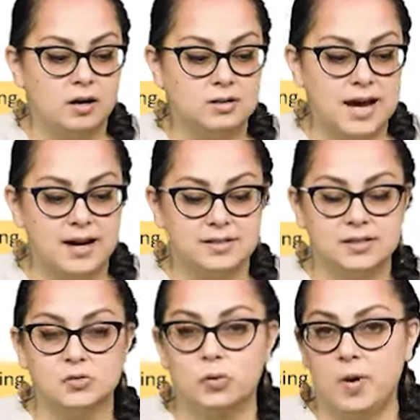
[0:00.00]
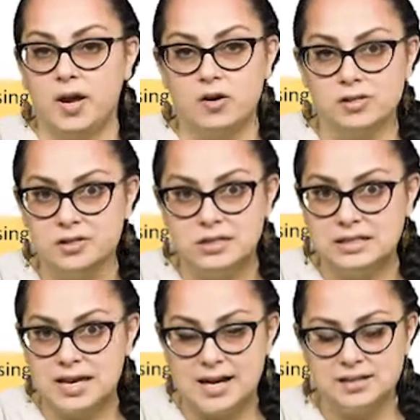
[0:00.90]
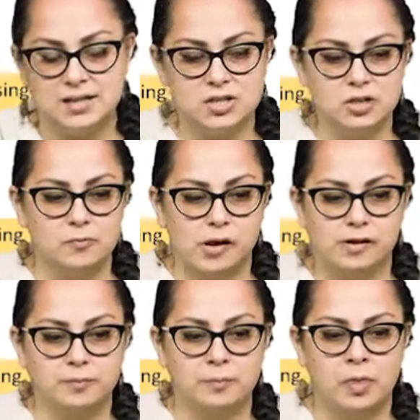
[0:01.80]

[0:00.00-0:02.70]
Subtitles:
Taxes, we might also see taxation written.